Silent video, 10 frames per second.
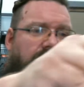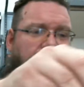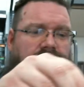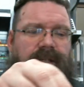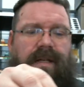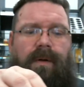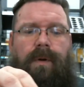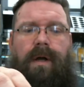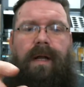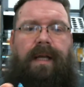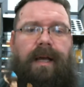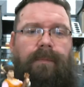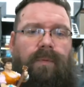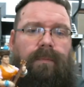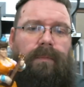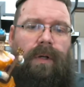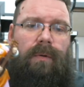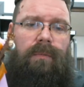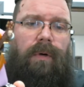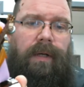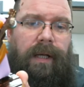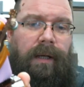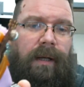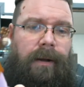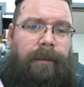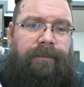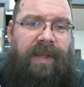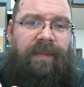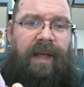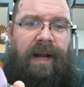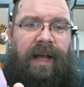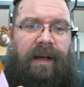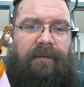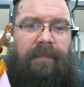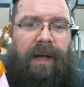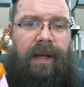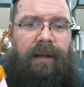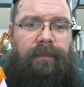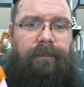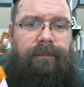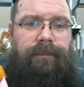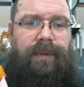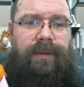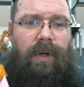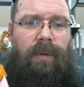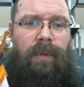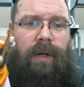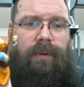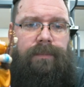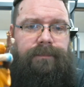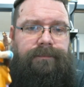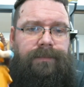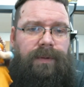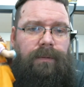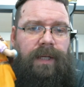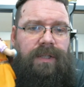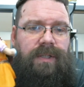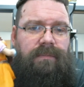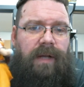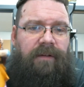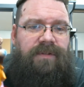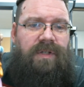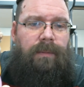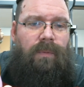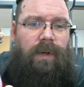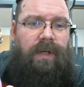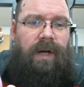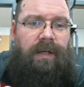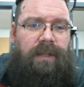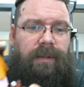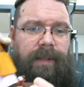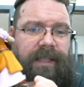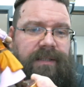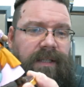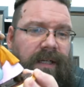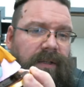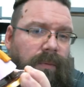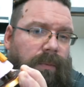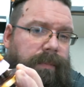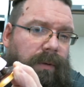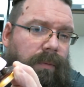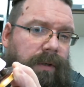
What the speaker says: the day went on, I kept, working. And then I have my tar model, which I've still been working on a little bit. I still got a little bit of work to